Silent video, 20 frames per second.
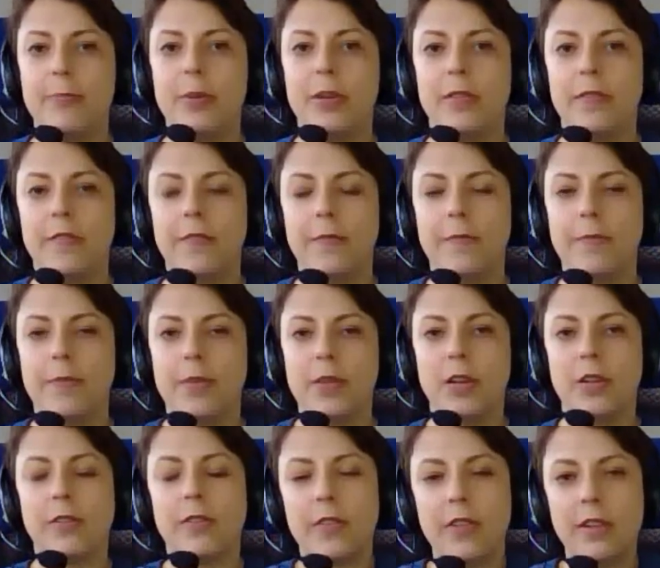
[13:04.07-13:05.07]
but
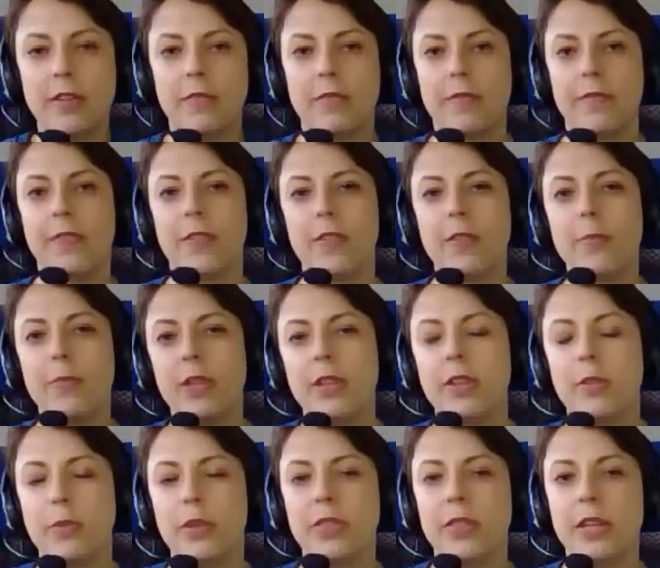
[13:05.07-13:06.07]
for something
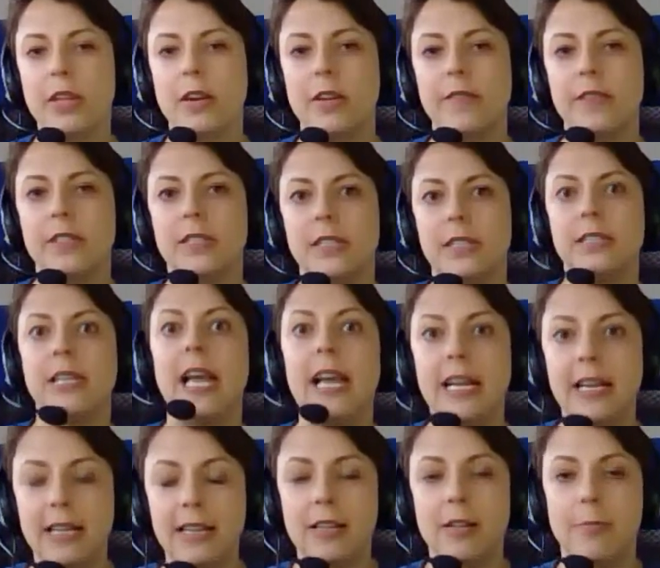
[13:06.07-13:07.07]
that we think of as the
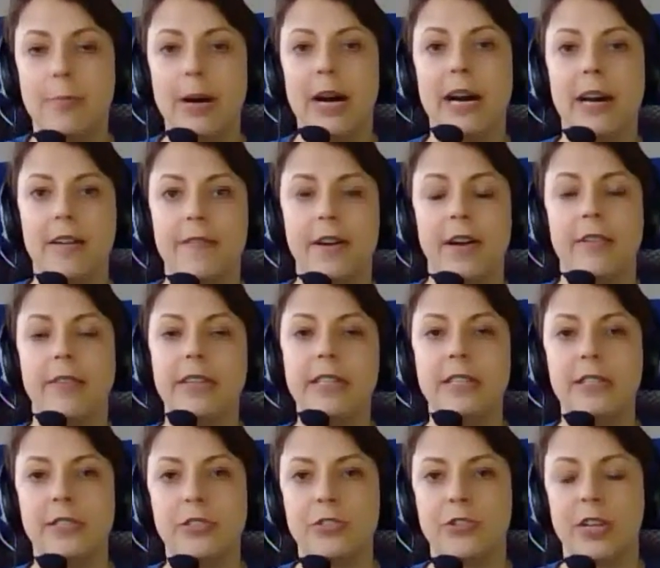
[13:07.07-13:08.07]
technical part of our
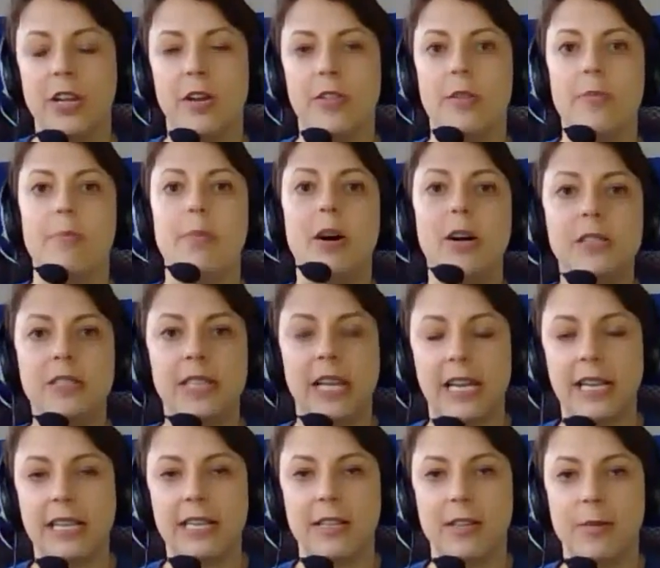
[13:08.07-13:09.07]
industry, or the more
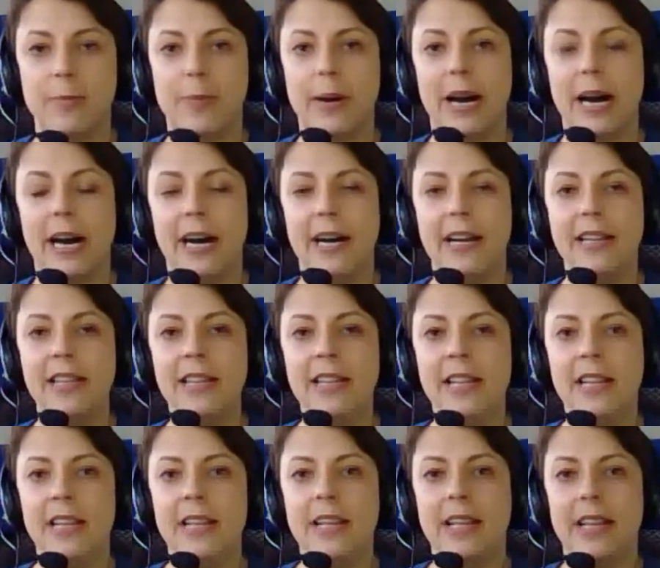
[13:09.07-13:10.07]
technical part,
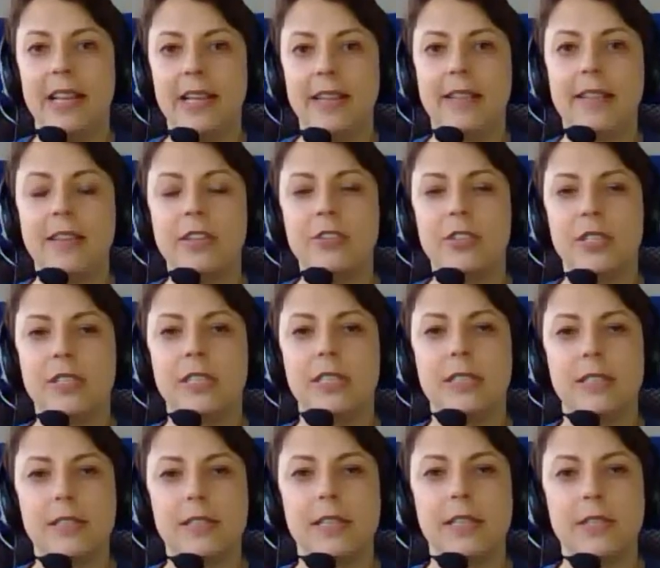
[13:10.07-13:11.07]
it's
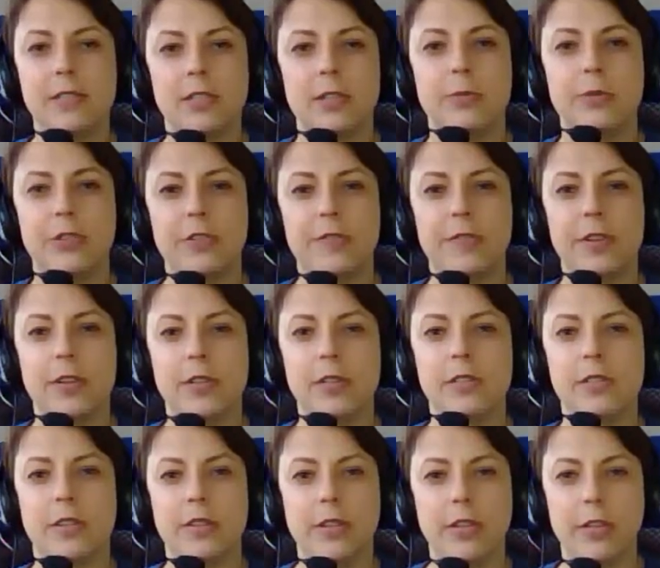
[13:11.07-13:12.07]
interesting to see so much
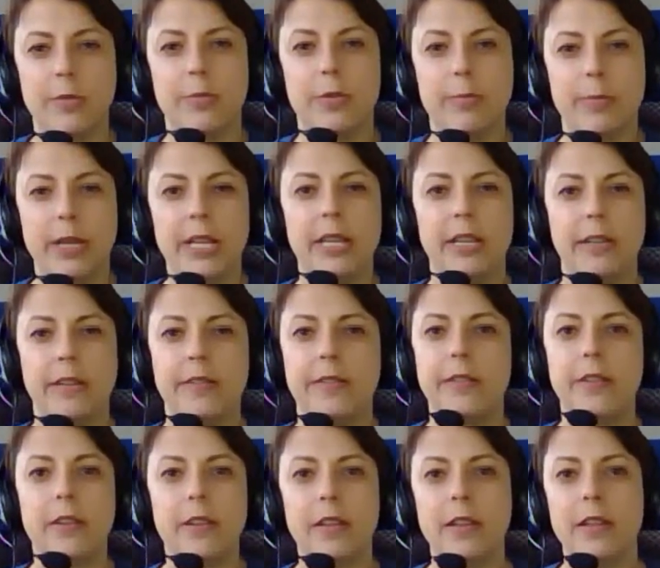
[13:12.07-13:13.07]
focus on human beings.